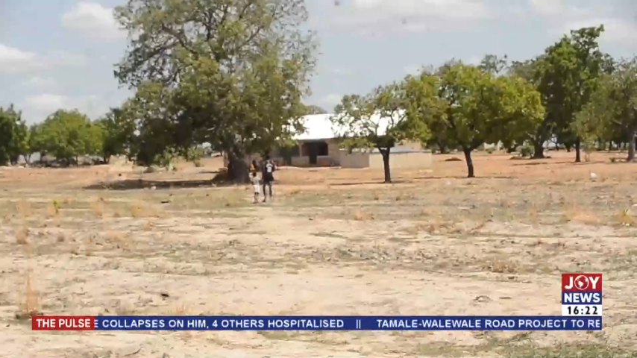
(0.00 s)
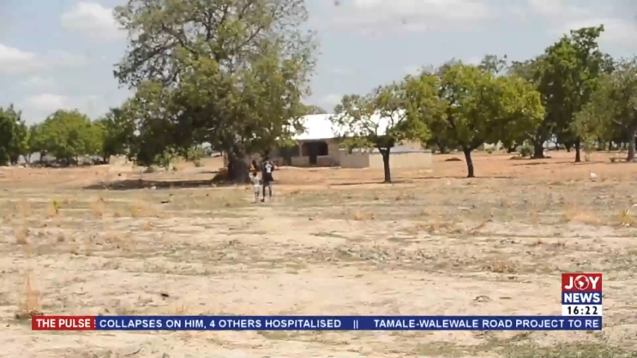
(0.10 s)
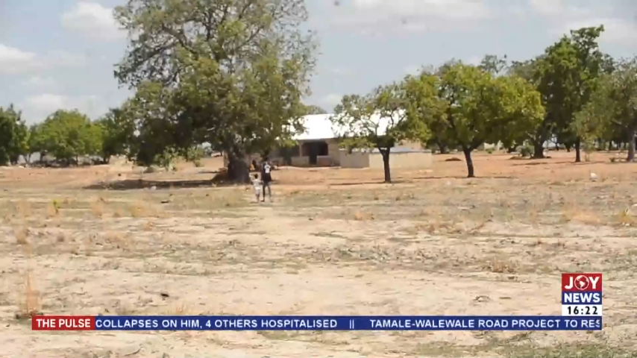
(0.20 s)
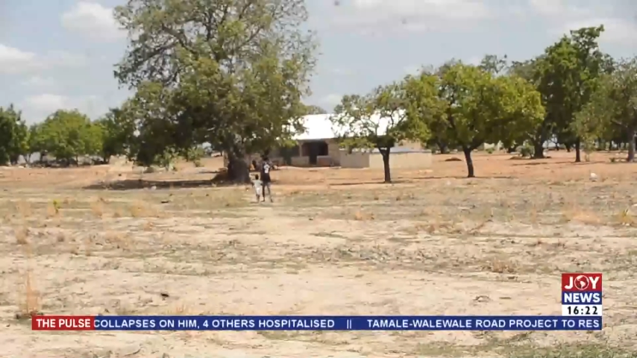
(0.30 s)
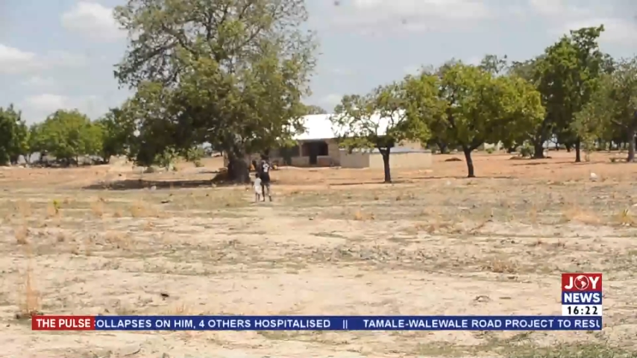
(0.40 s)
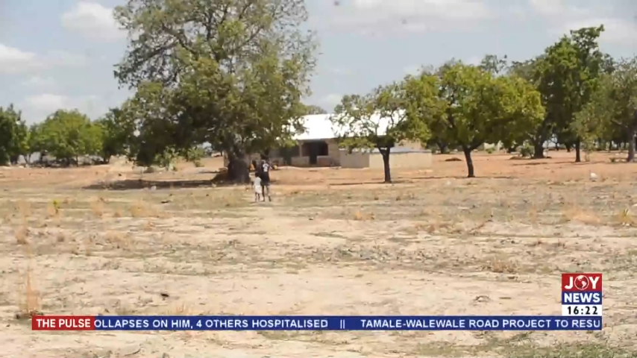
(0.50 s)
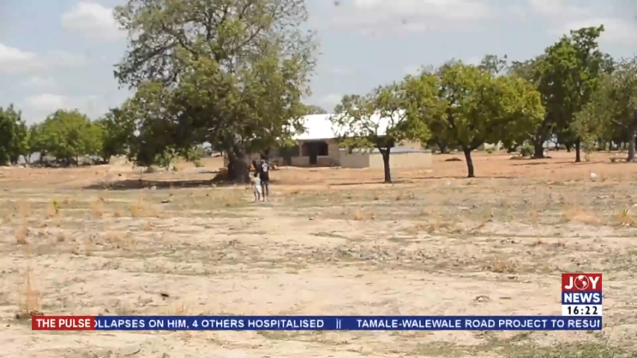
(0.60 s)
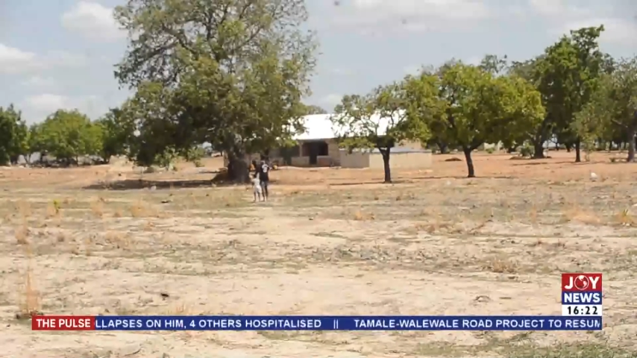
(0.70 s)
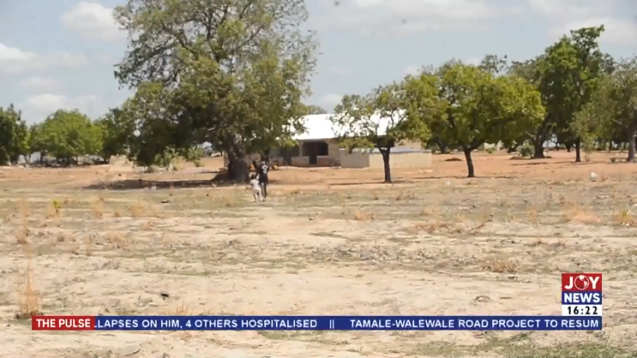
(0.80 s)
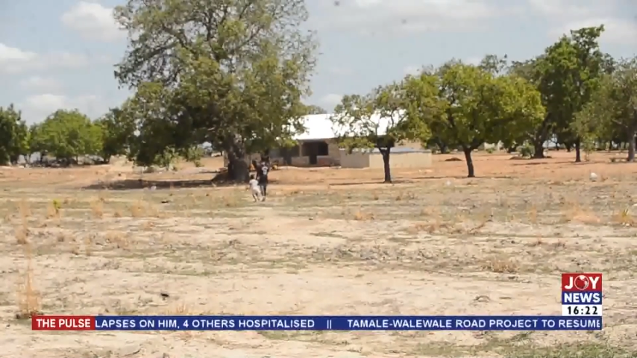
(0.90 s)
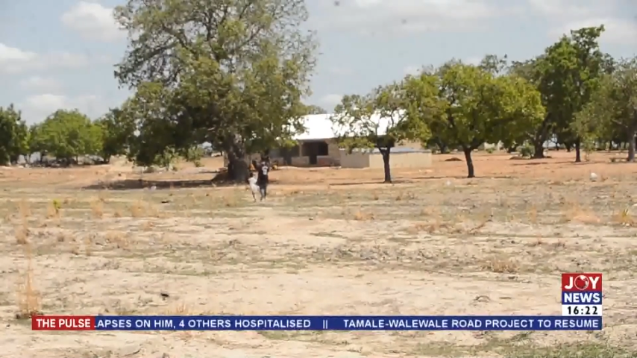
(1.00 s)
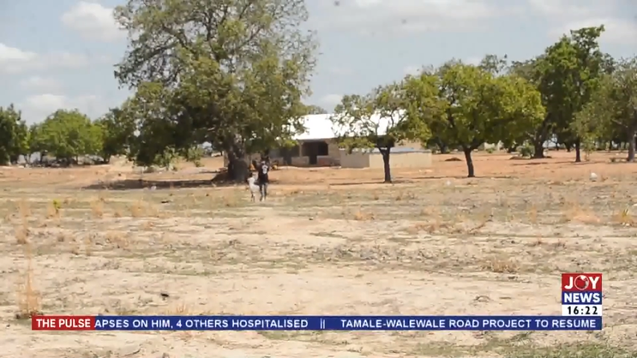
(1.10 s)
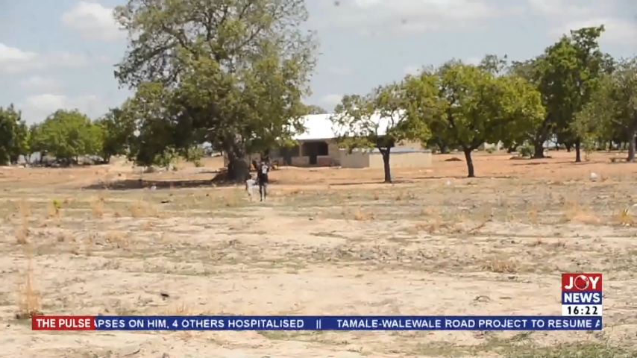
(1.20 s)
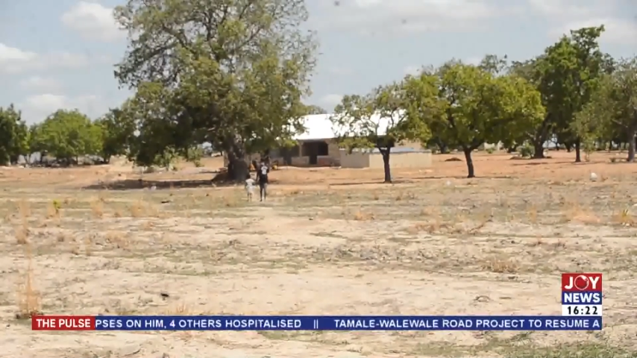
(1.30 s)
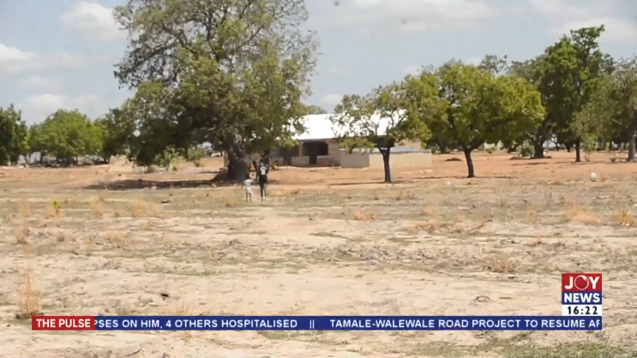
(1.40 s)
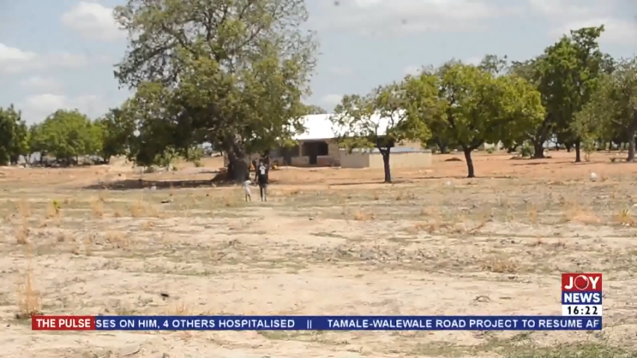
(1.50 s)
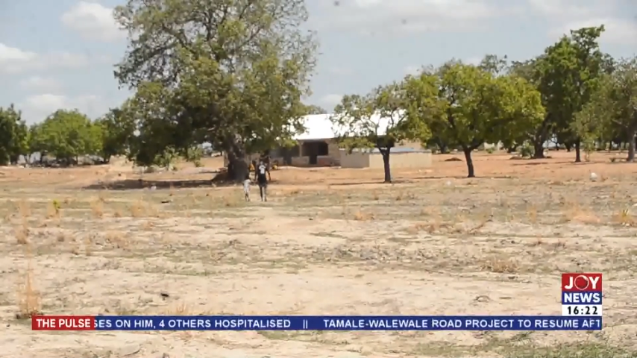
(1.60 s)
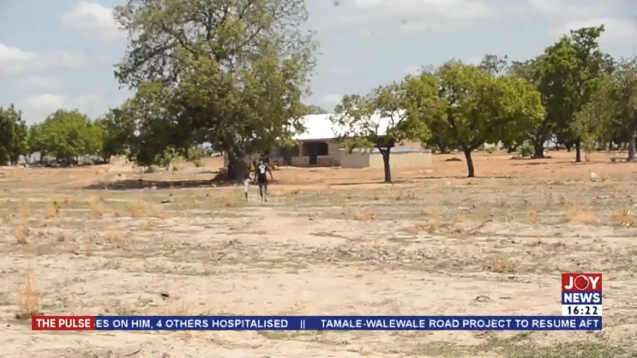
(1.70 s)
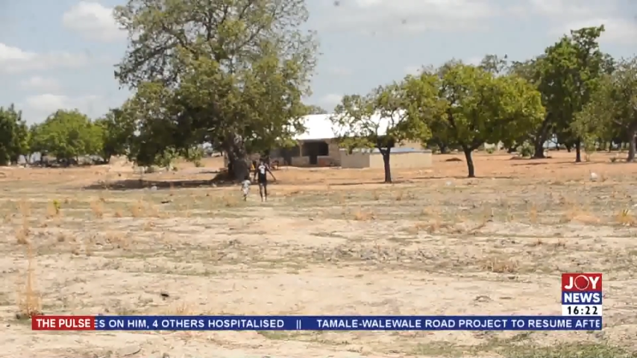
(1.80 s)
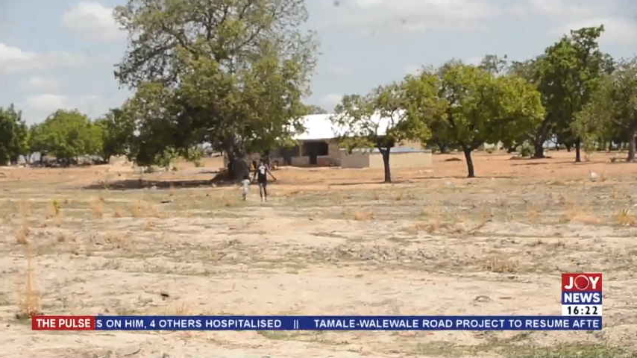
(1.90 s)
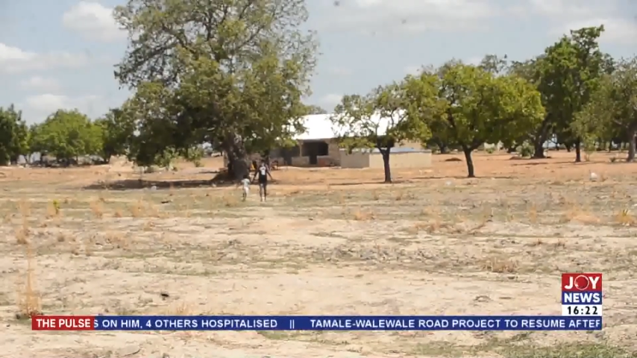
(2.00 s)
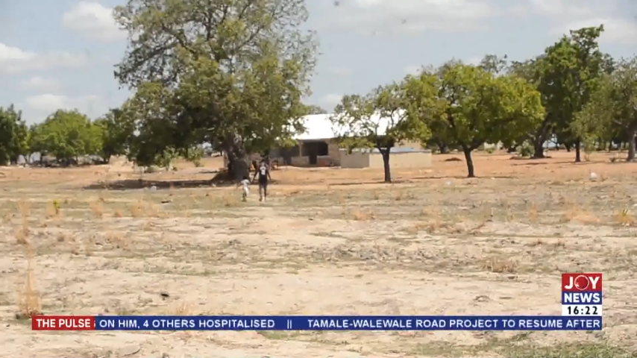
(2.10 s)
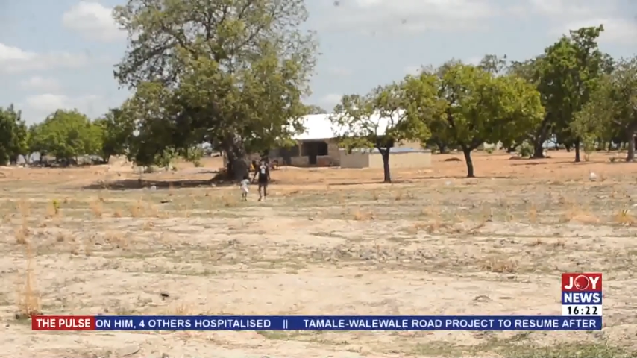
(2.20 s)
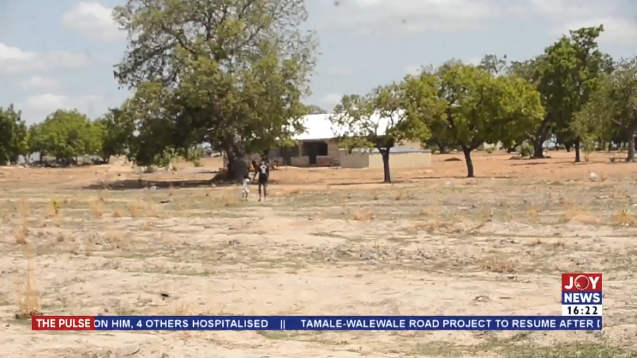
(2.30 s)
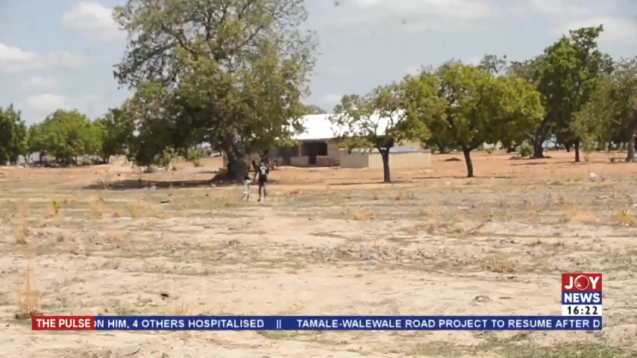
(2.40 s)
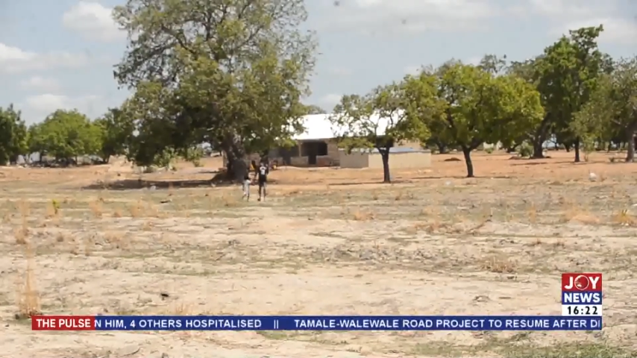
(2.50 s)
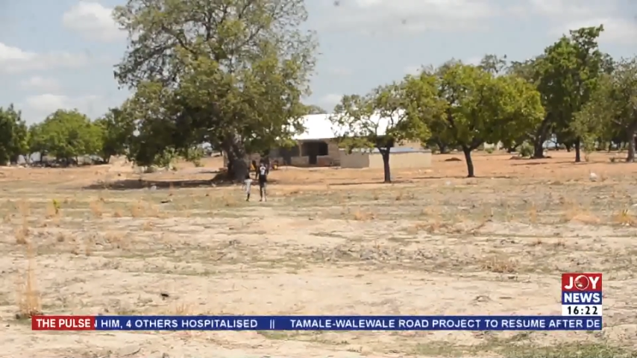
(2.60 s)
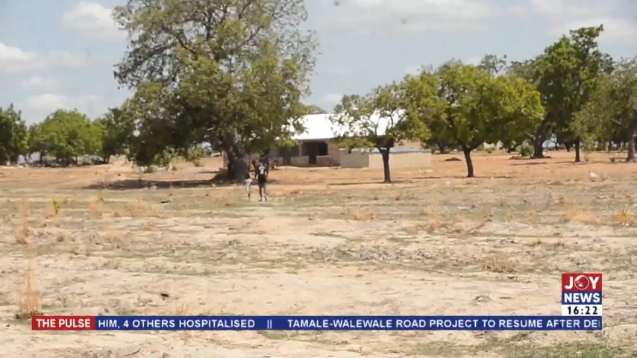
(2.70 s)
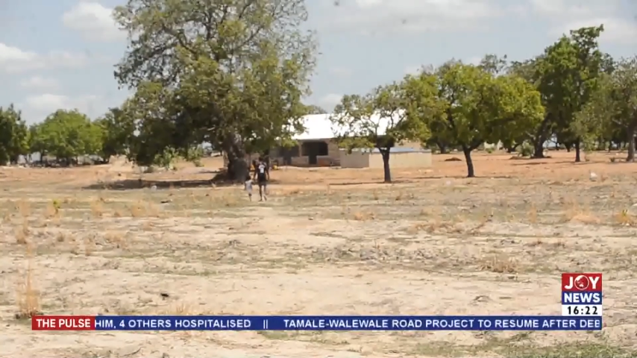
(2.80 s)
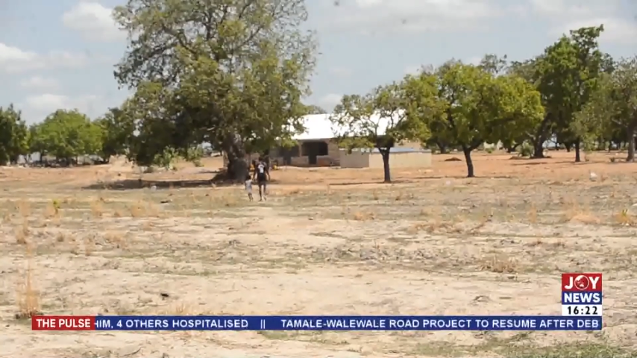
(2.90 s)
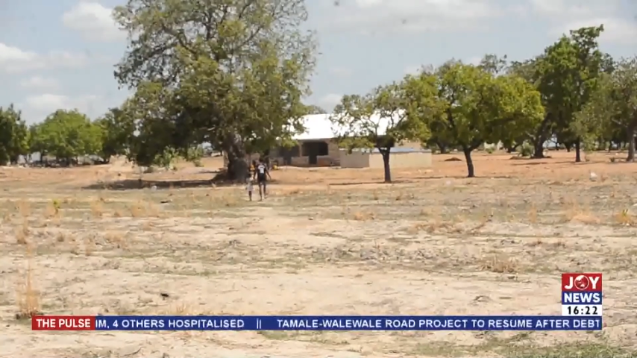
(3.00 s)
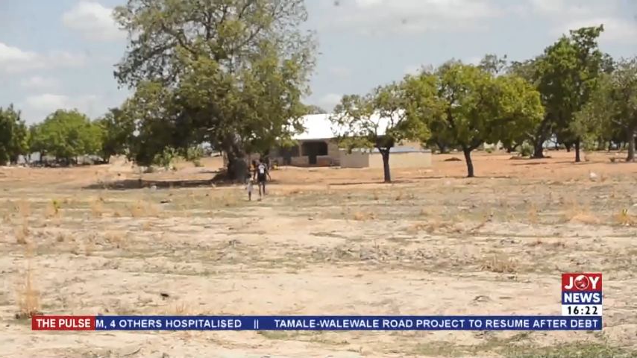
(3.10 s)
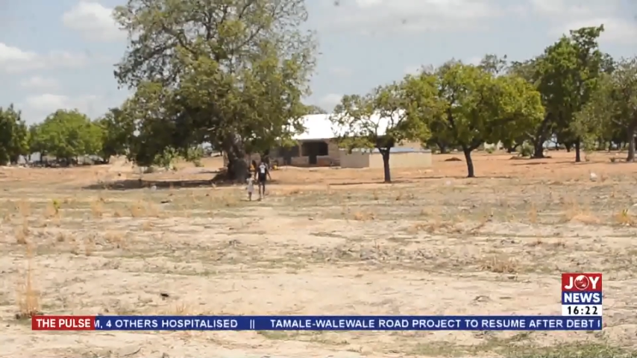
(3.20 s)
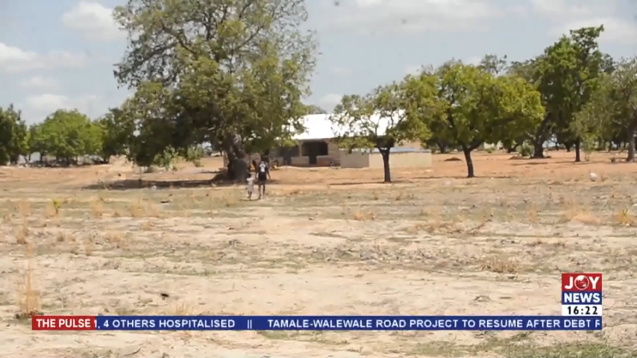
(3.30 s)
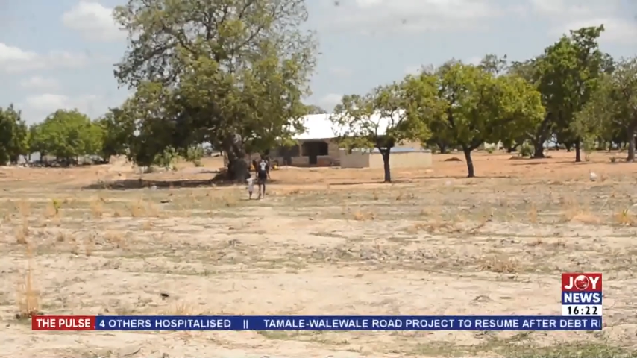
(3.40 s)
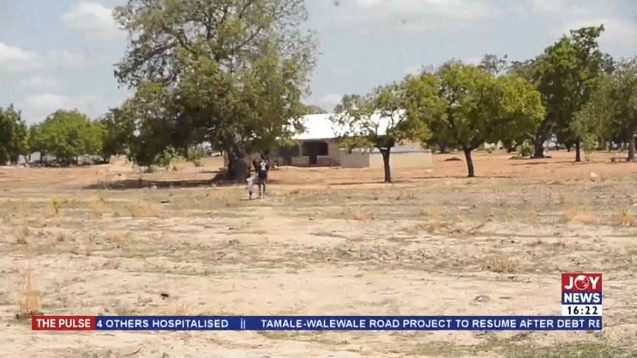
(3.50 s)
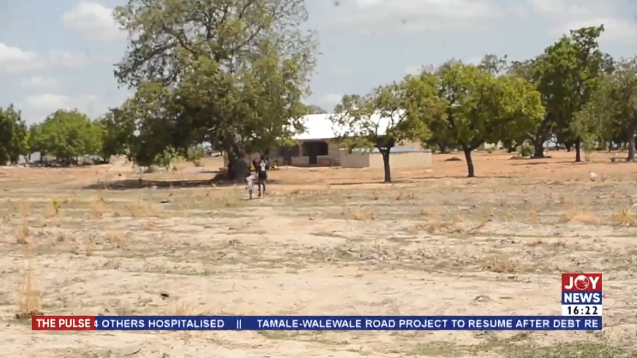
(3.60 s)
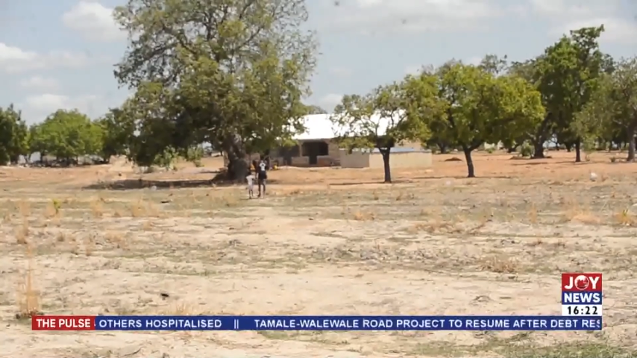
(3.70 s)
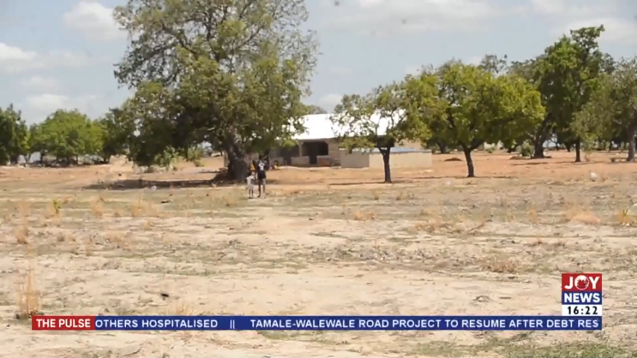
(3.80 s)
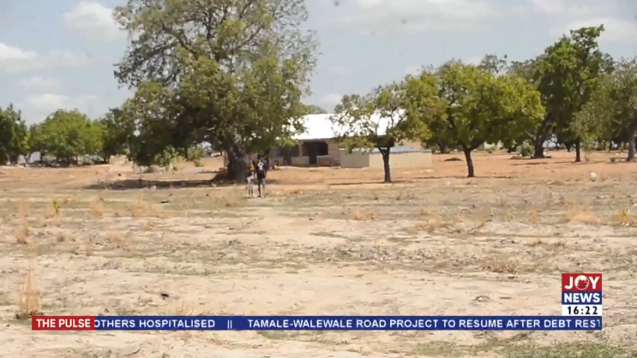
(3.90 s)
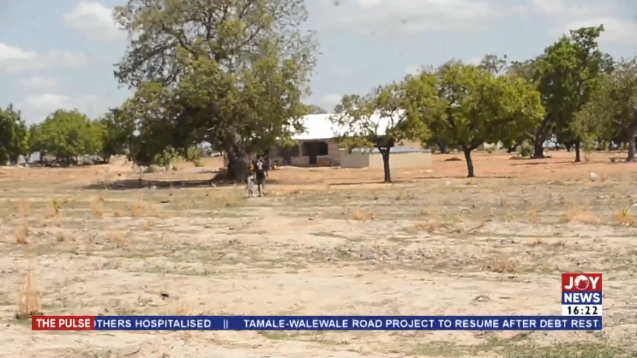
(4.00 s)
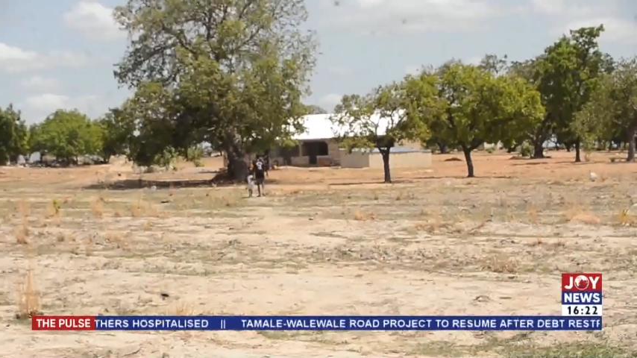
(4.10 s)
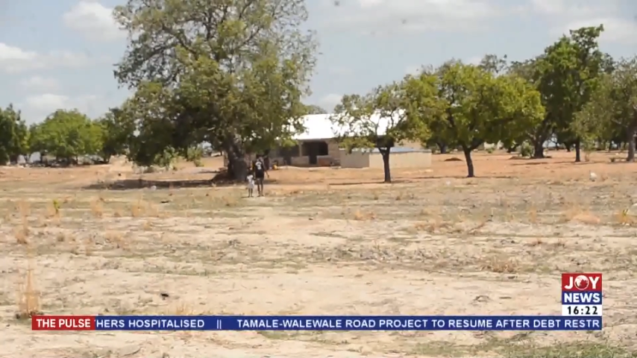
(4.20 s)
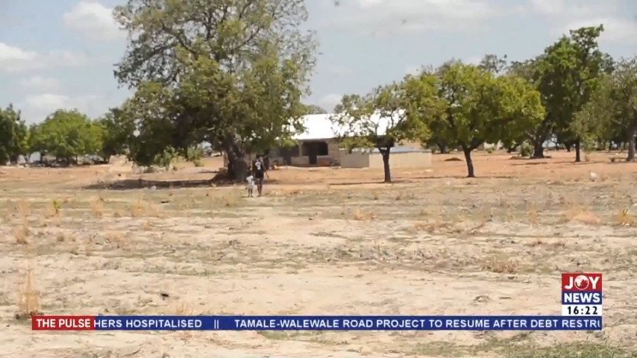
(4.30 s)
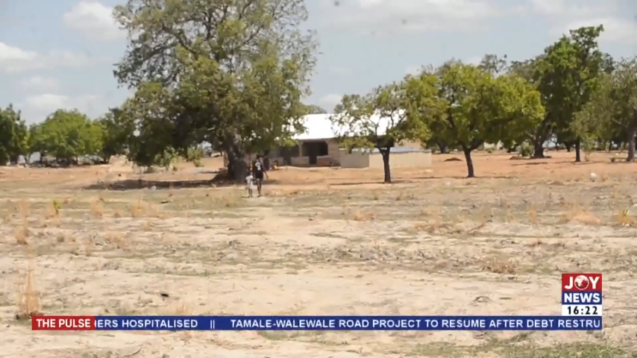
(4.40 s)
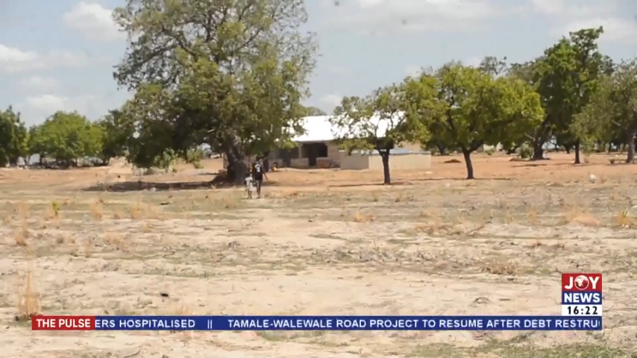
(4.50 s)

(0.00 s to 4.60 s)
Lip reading: Nobody's mouth can be seen.